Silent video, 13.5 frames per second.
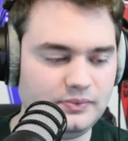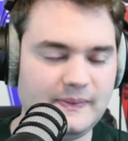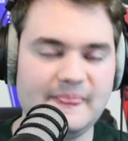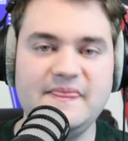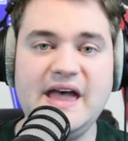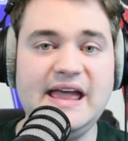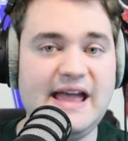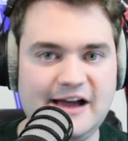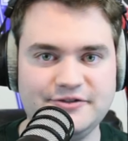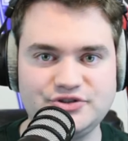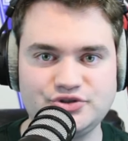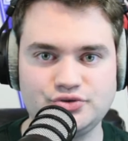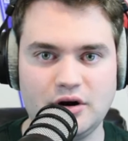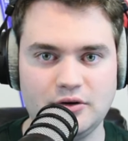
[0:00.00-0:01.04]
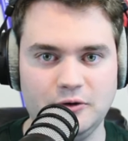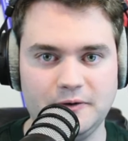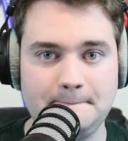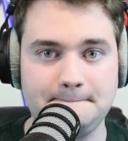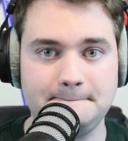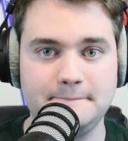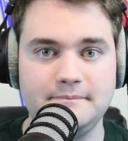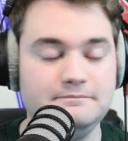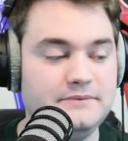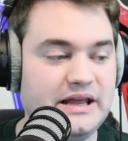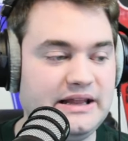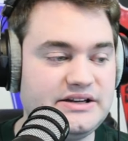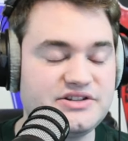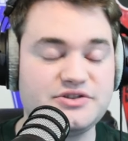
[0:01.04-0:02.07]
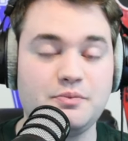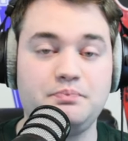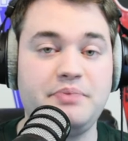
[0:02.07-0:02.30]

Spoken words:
they have struggled, at least